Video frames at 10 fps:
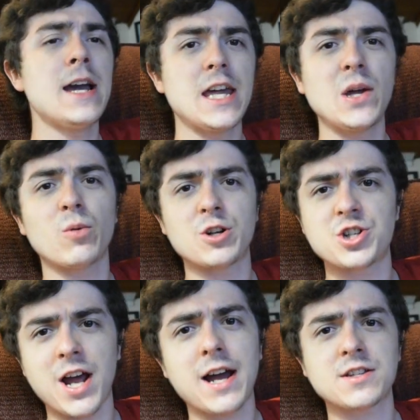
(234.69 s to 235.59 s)
he
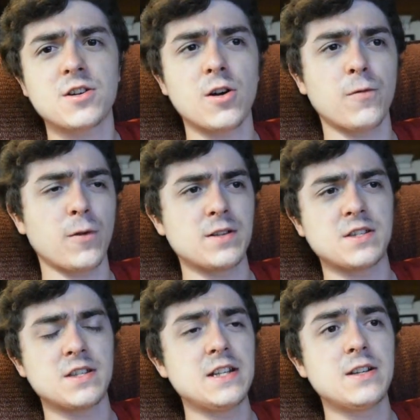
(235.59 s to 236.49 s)
rejects her for instance he